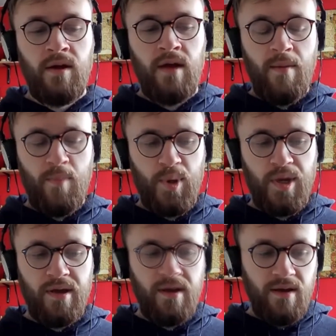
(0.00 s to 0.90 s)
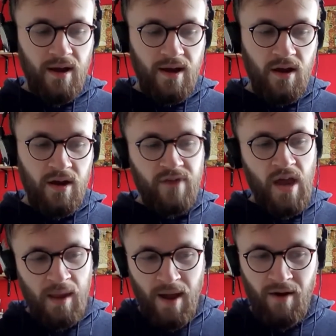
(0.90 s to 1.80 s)
but I kind of
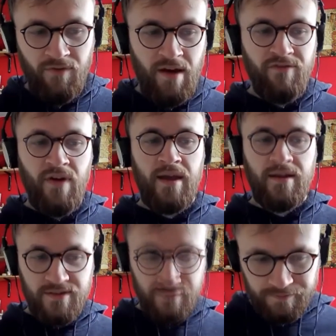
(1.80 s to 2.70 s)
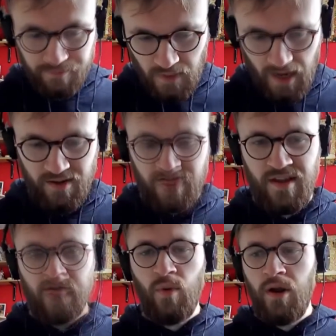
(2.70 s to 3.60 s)
came out of that phase, as I
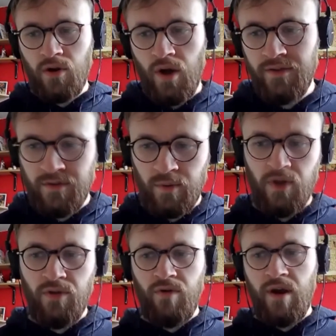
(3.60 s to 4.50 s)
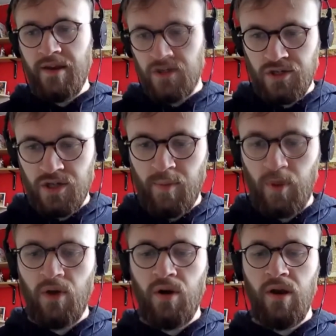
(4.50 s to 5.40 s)
said, when I got into another relationship and
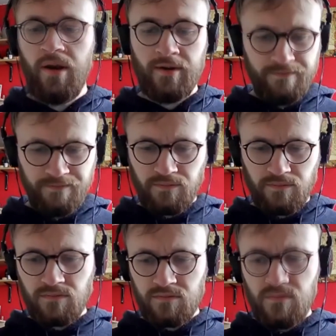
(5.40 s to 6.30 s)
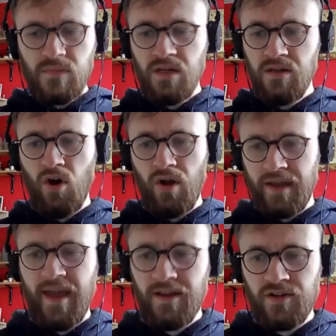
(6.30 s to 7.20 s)
got
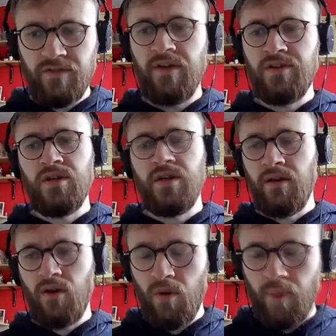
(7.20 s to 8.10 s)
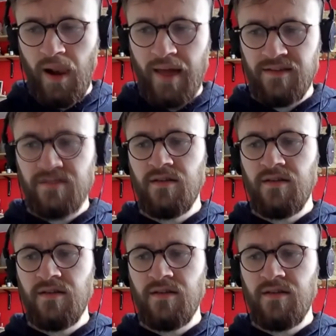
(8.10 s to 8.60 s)
engaged eventually and got a place